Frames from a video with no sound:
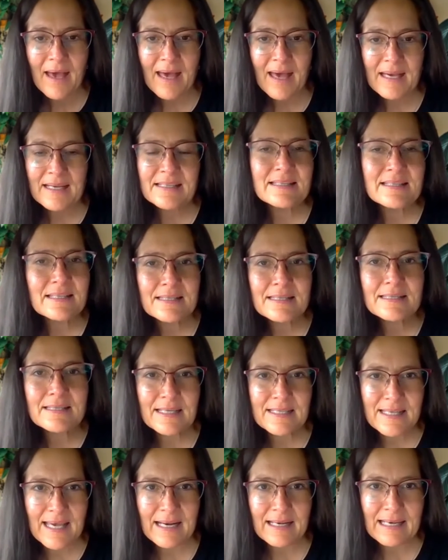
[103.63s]
And this is
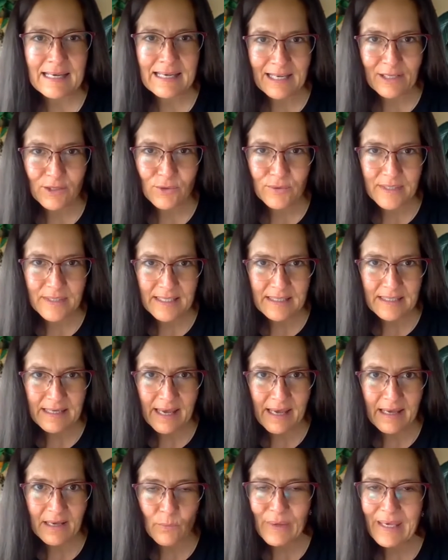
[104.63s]
exactly like your
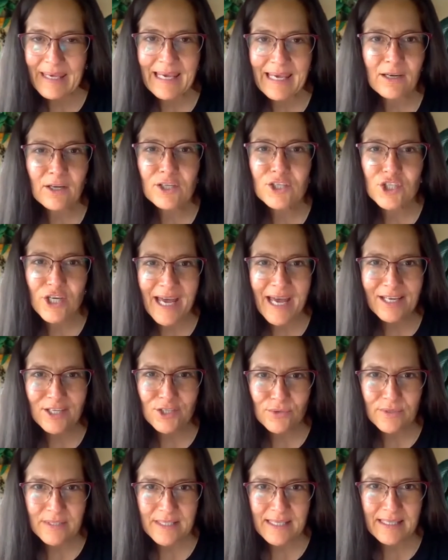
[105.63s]
DNA. We cannot change
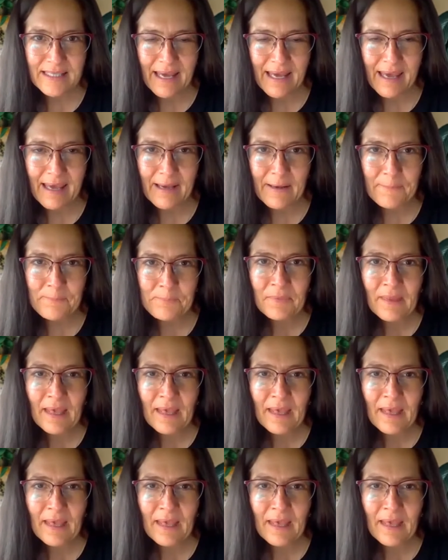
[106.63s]
your DNA.